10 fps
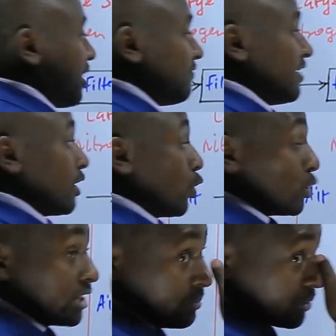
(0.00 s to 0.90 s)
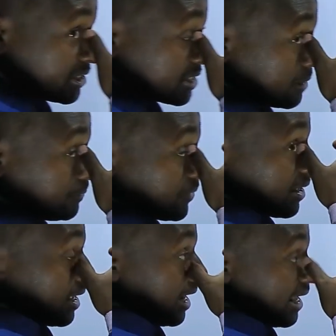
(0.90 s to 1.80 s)
a very low temperature,
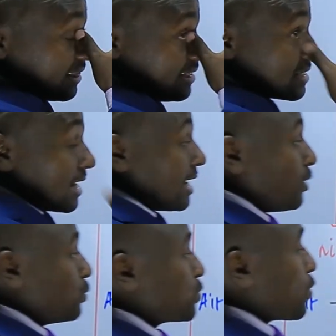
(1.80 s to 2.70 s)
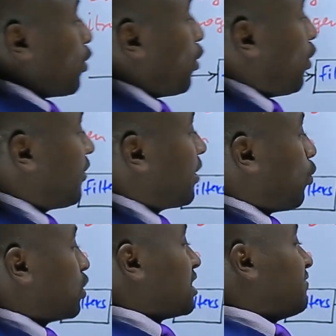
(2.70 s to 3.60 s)
and this allows all the
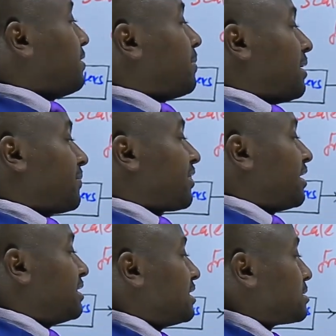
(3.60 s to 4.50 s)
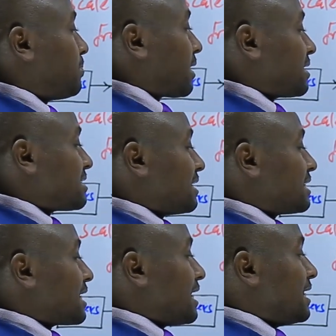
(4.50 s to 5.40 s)
water vapor that is
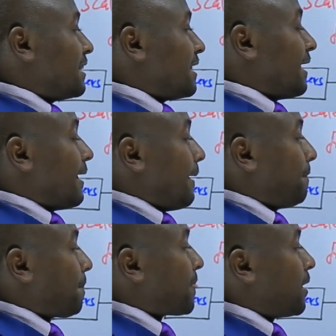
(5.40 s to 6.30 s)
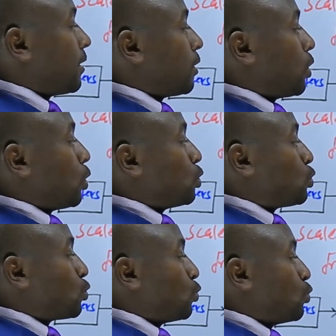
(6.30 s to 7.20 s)
present in the air
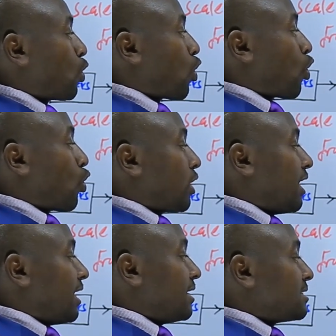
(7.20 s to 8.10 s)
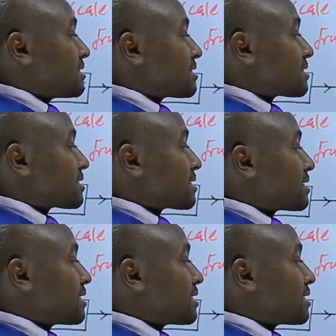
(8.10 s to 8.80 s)
to condense